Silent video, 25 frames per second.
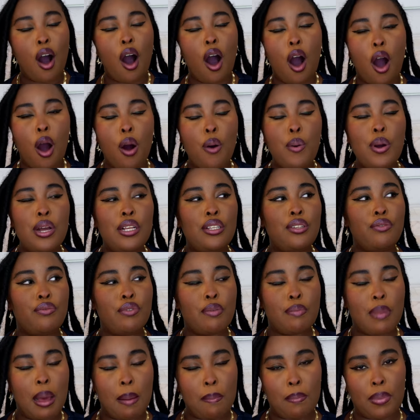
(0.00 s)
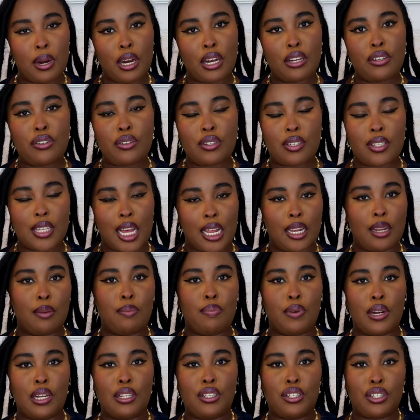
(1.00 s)
Always remember to
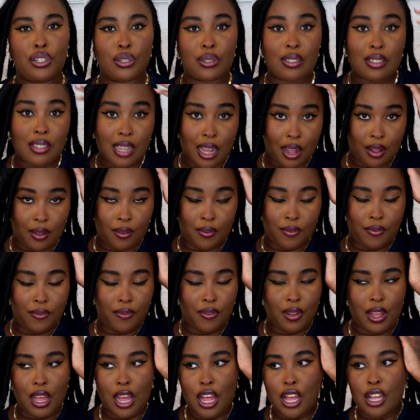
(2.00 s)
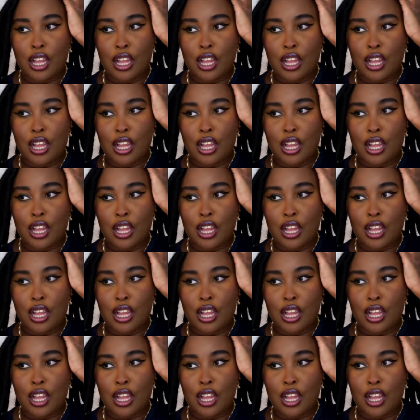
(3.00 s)
celebrate yourself.